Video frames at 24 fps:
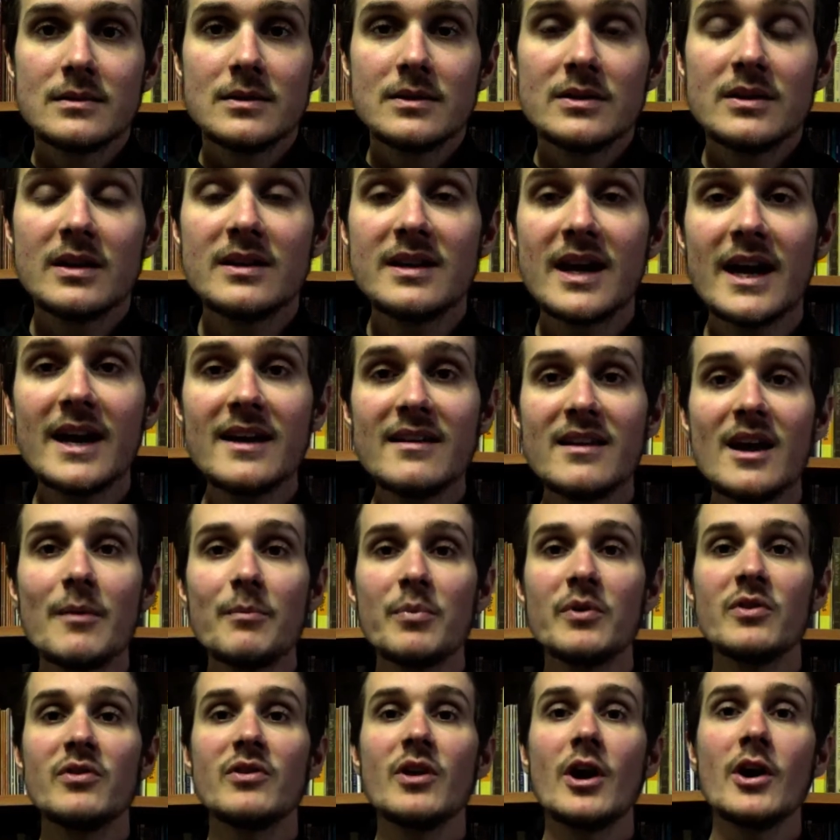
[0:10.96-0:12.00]
Today's
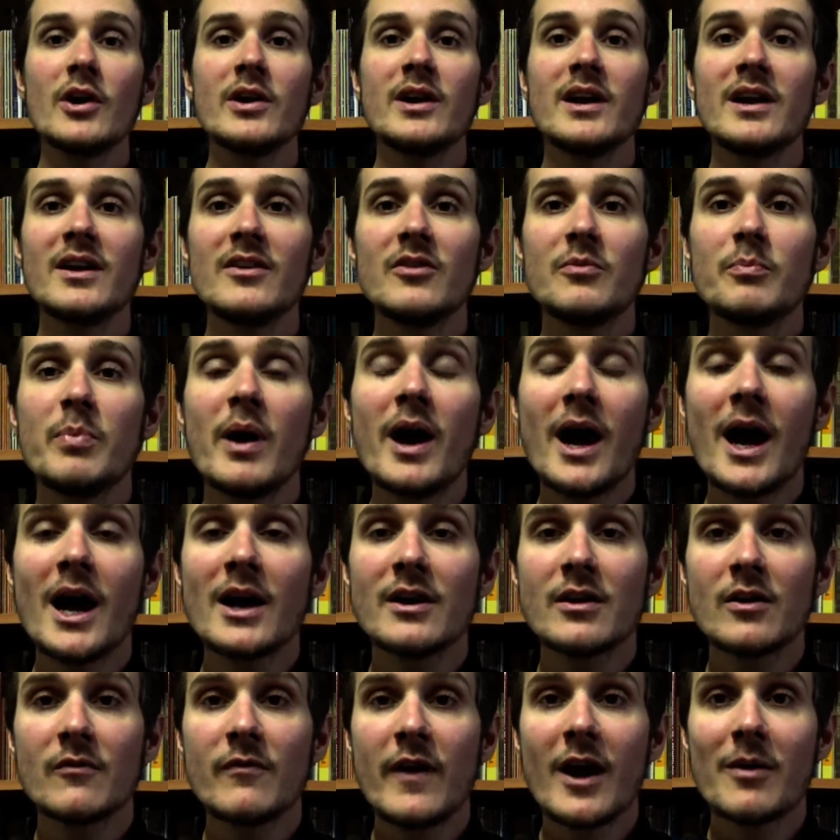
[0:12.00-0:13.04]
episode is
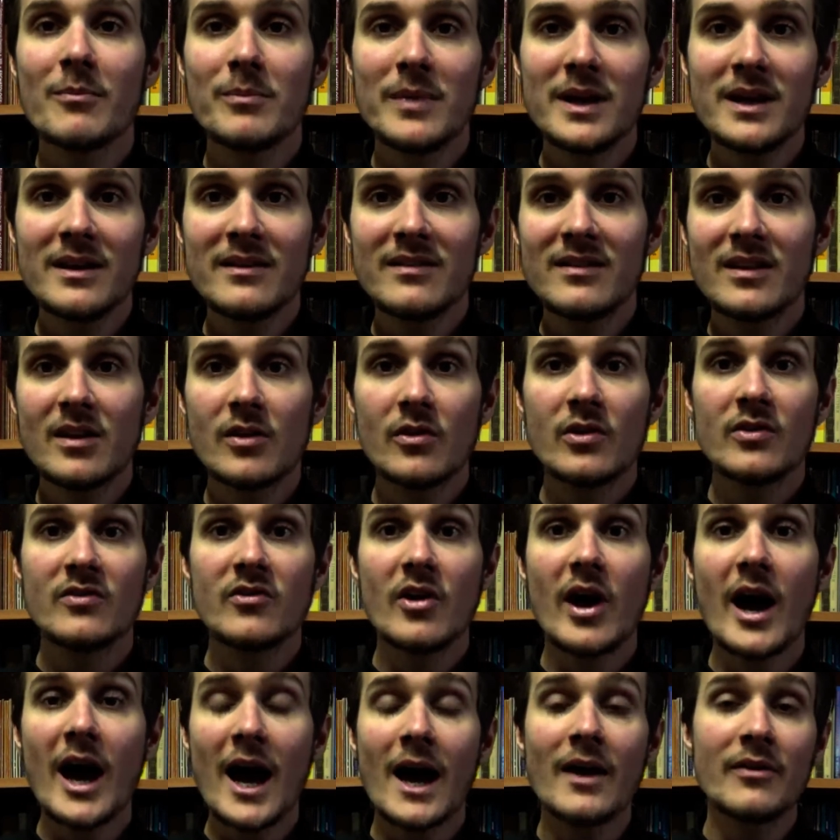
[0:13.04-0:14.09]
part of our
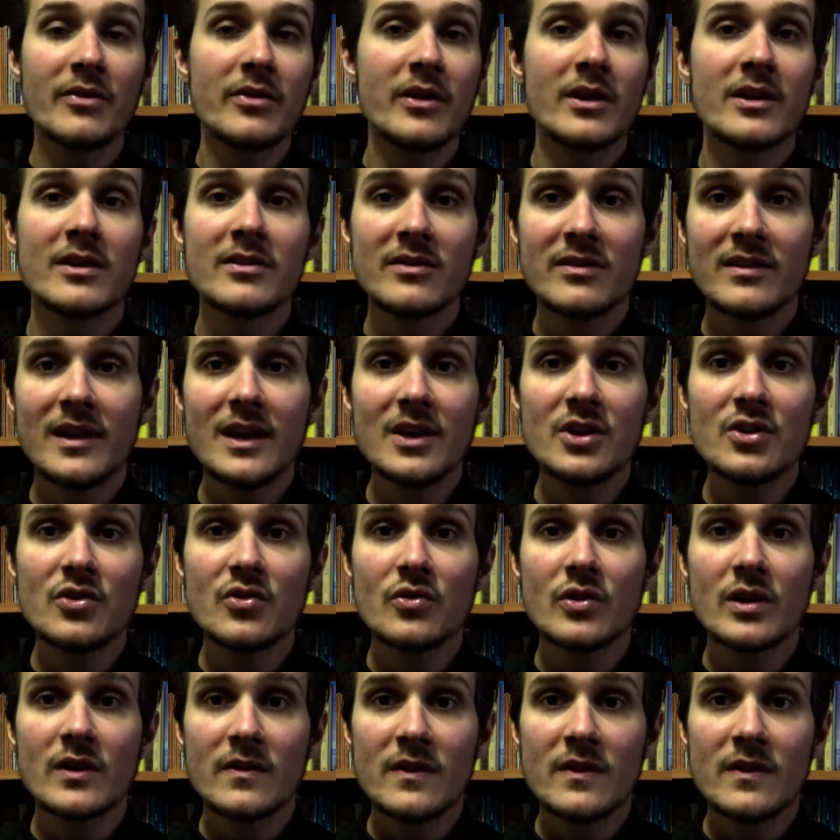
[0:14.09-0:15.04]
mini-series, Ask the Consistory.